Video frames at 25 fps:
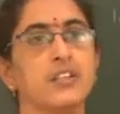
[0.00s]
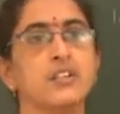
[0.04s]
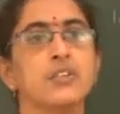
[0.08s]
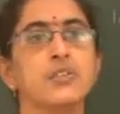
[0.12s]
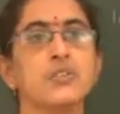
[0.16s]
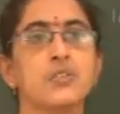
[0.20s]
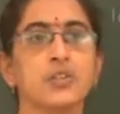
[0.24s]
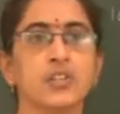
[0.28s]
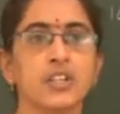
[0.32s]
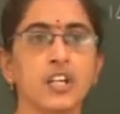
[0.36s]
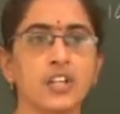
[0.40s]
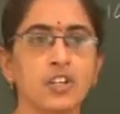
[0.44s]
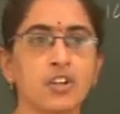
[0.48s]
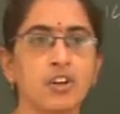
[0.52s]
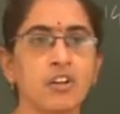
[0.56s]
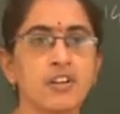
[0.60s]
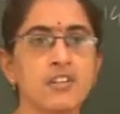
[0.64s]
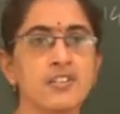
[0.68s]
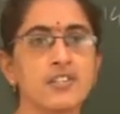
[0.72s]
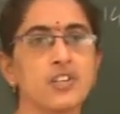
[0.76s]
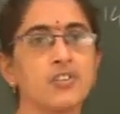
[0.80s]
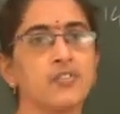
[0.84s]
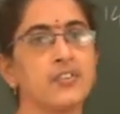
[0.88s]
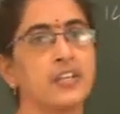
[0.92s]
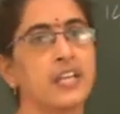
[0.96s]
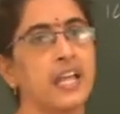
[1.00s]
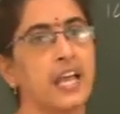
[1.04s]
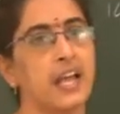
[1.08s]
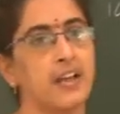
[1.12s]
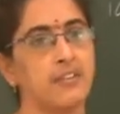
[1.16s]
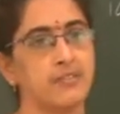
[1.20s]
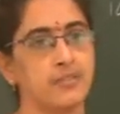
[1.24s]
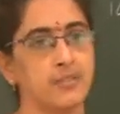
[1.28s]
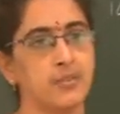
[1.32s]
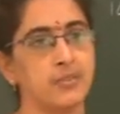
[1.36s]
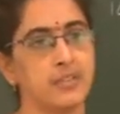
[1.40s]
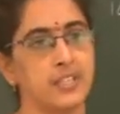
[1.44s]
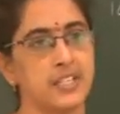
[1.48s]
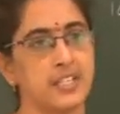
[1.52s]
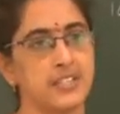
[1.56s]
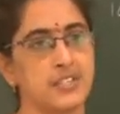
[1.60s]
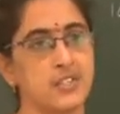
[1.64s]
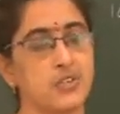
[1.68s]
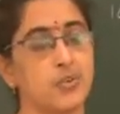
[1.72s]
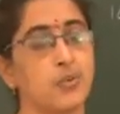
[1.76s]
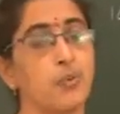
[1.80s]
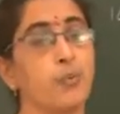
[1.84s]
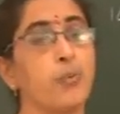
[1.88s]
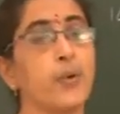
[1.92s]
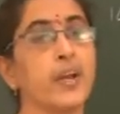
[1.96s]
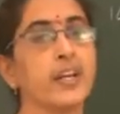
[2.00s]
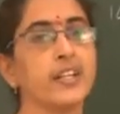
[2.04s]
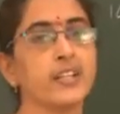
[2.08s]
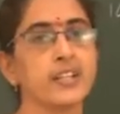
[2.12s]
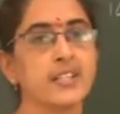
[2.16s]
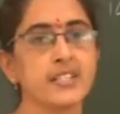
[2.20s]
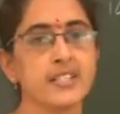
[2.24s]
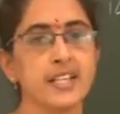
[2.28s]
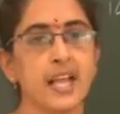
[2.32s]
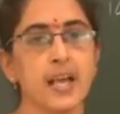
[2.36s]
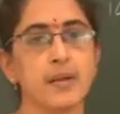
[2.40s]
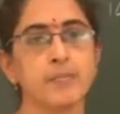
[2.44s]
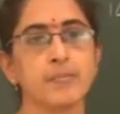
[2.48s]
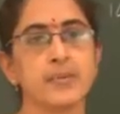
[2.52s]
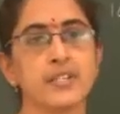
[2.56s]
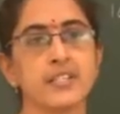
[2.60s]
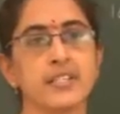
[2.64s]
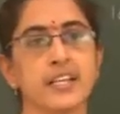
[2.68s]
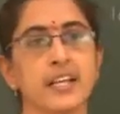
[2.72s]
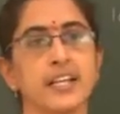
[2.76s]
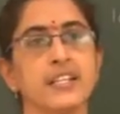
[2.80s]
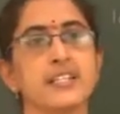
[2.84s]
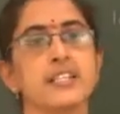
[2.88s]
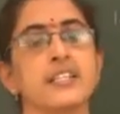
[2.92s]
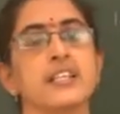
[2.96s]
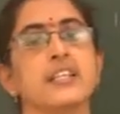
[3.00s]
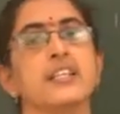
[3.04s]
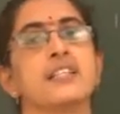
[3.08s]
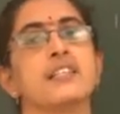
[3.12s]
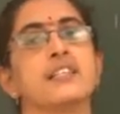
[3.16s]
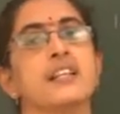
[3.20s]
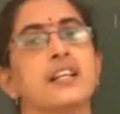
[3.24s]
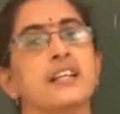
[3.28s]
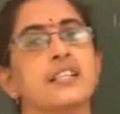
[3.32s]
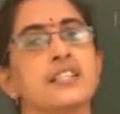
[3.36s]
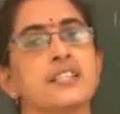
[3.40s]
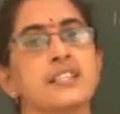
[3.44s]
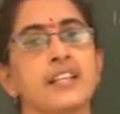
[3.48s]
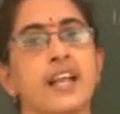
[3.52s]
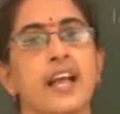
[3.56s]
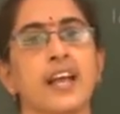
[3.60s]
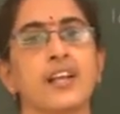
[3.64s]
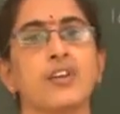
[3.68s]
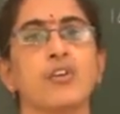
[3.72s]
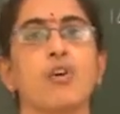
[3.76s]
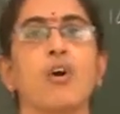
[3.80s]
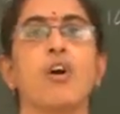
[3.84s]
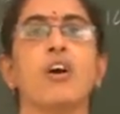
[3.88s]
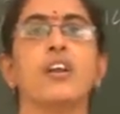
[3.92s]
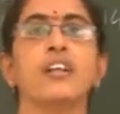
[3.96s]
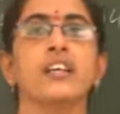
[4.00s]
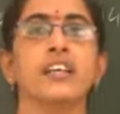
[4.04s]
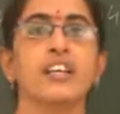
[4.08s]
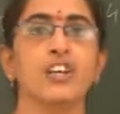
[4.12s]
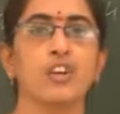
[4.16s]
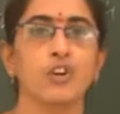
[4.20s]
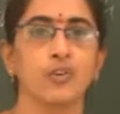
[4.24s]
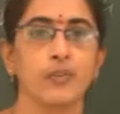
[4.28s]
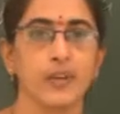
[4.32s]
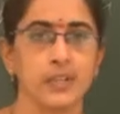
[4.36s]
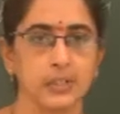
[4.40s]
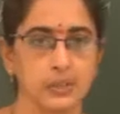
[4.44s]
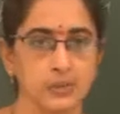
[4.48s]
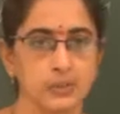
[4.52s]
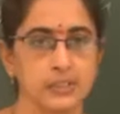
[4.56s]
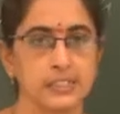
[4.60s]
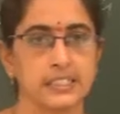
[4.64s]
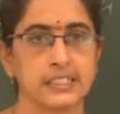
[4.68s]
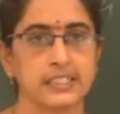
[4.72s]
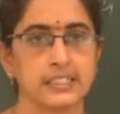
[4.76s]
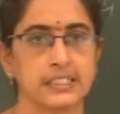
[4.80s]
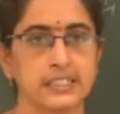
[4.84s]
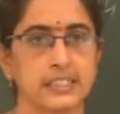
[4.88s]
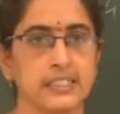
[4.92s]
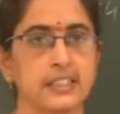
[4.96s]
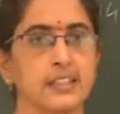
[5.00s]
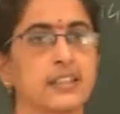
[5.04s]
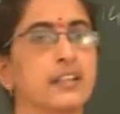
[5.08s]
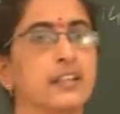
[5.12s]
So that also we have to test when the sample size is less than or equal to 30.